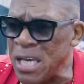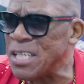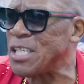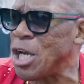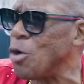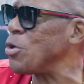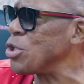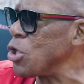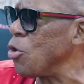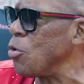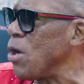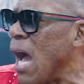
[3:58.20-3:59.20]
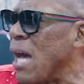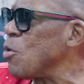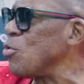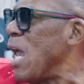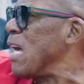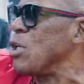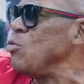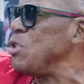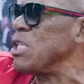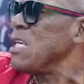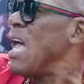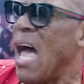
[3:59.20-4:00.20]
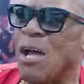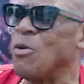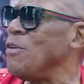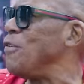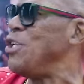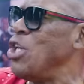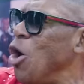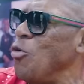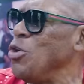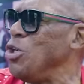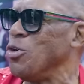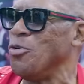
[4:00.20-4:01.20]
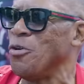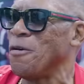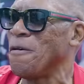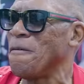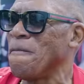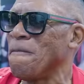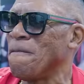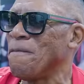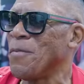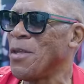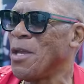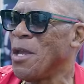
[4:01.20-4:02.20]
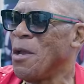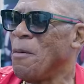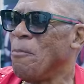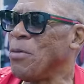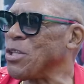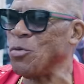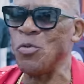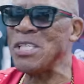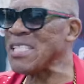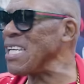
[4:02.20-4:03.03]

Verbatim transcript: Being territorial. I don't like you, just, I don't even know you. But then